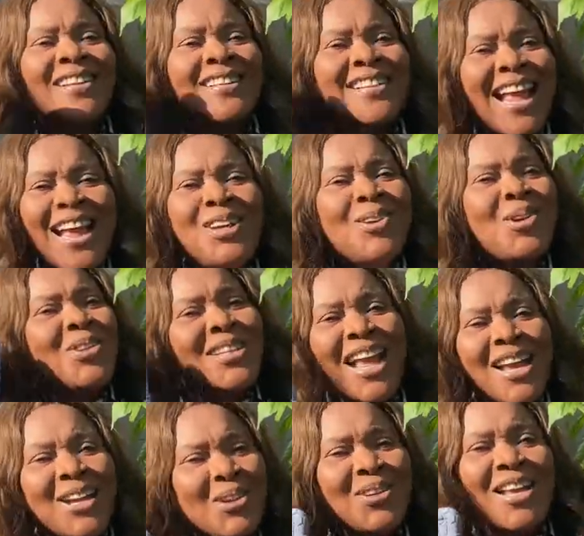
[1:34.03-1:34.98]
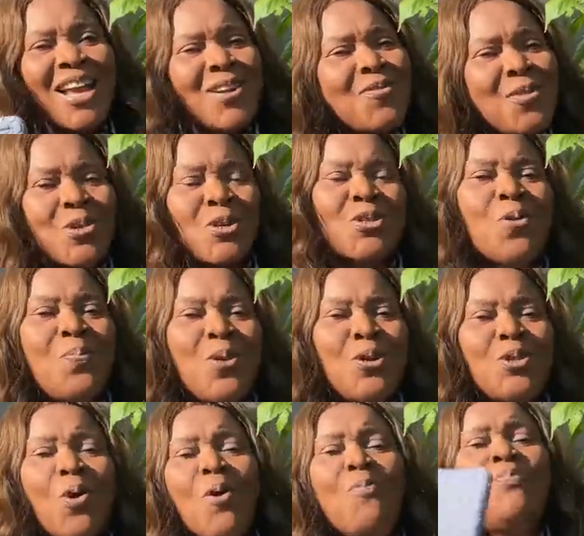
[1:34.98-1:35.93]
Thank you, thank you, thank you for your
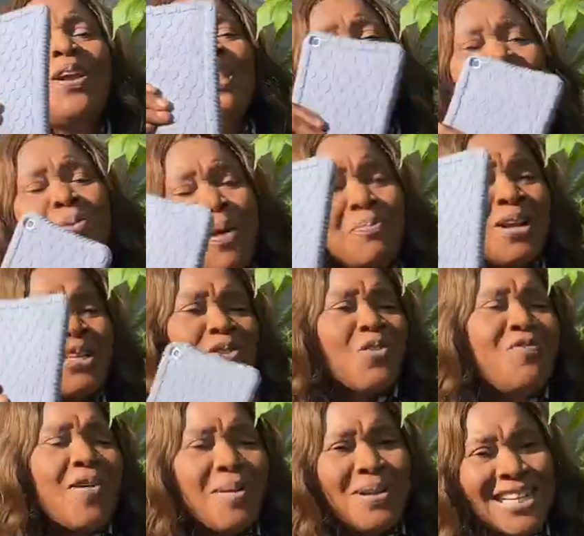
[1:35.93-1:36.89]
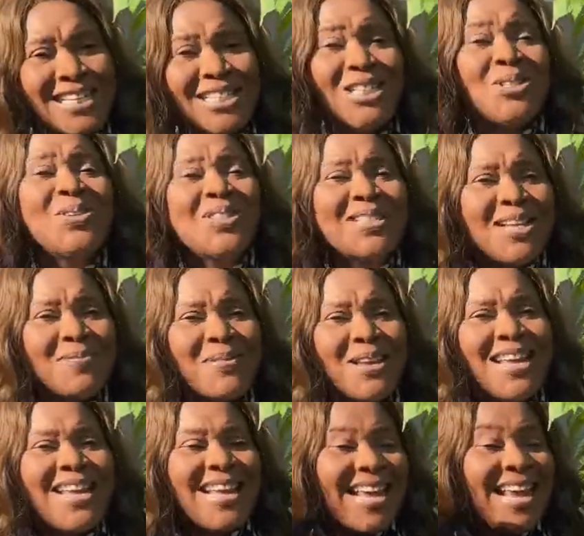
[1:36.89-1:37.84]
support. God bless you and bless your family in Jesus'
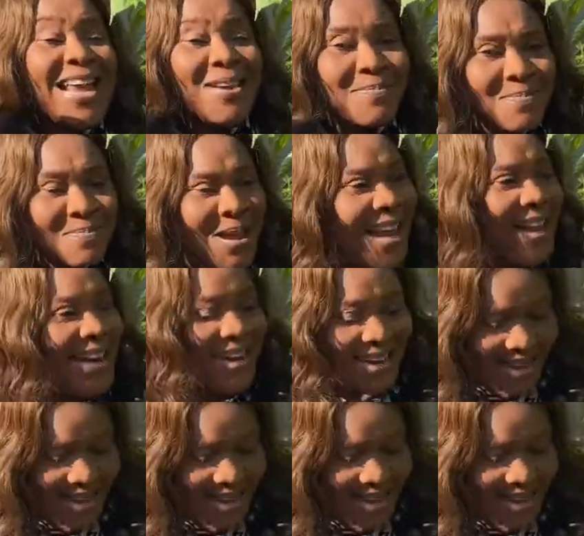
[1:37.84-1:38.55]
name. Amen.